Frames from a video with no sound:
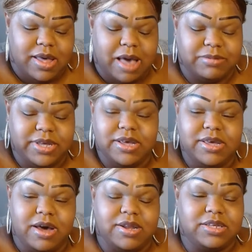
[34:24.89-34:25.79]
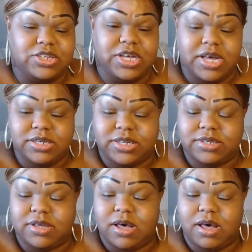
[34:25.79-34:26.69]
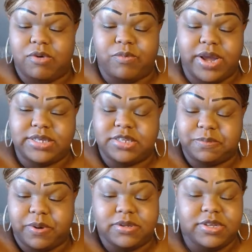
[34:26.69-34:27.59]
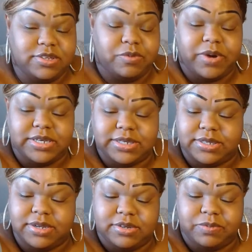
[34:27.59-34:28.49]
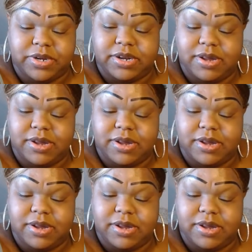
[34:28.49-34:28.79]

I'm telling y'all, this judge, this uh racist, this is a racist in this reading.